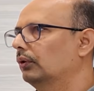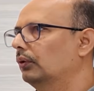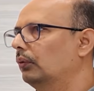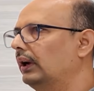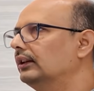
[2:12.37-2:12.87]

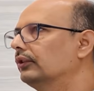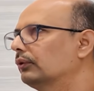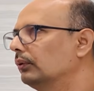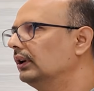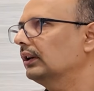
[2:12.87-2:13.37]
when the
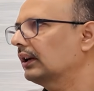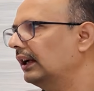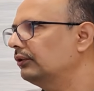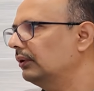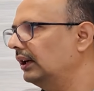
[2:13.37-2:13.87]
student
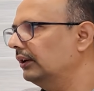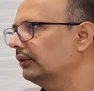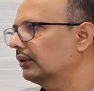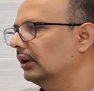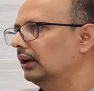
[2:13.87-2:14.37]
graduates,
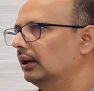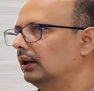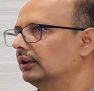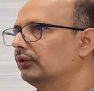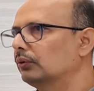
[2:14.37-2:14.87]
the
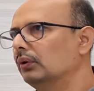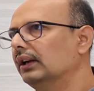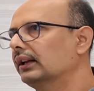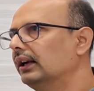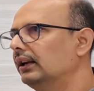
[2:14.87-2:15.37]
student can
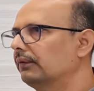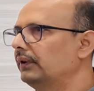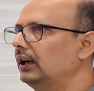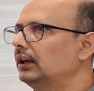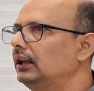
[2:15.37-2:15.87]

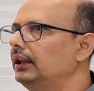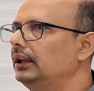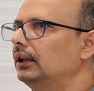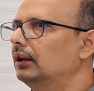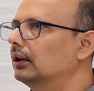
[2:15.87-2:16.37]
definitely
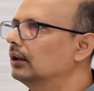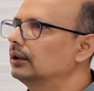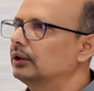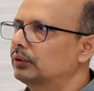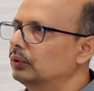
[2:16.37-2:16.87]
learn the
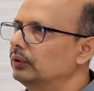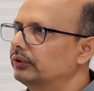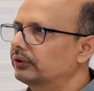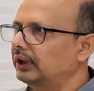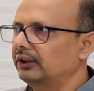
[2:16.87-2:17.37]
tools
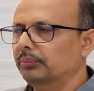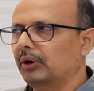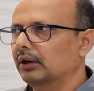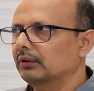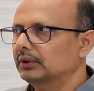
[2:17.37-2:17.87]
as part
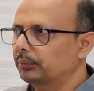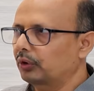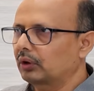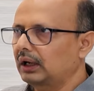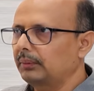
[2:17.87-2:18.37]
of the
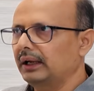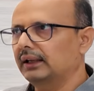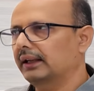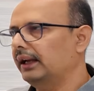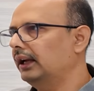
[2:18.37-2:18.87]
program and
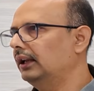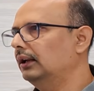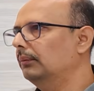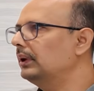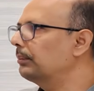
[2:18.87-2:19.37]
can be
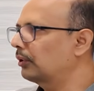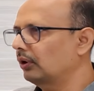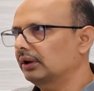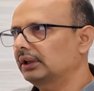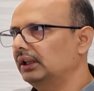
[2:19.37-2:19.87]

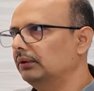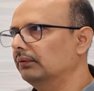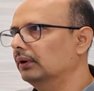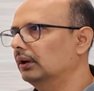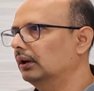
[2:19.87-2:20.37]
productive,
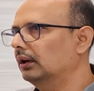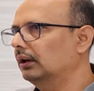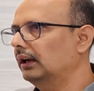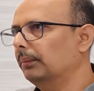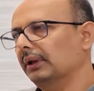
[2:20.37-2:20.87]

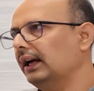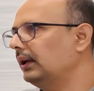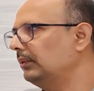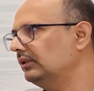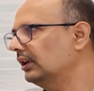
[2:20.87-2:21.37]
apply
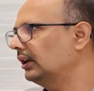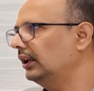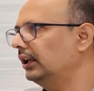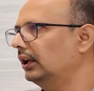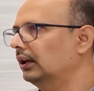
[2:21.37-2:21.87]
immediately
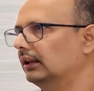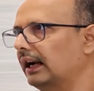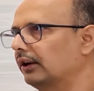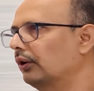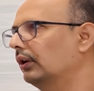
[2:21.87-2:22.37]
that
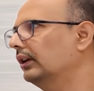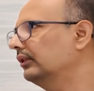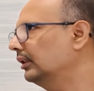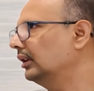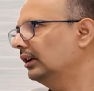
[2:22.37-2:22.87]
knowledge in
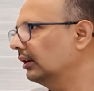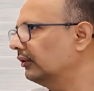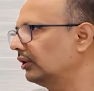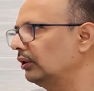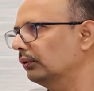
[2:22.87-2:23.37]
the industry
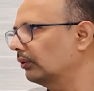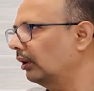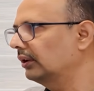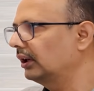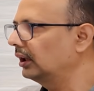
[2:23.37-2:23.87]
to solve the
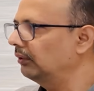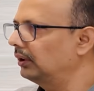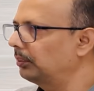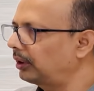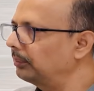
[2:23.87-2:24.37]
real world
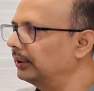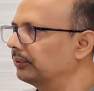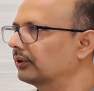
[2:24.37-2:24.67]
problems.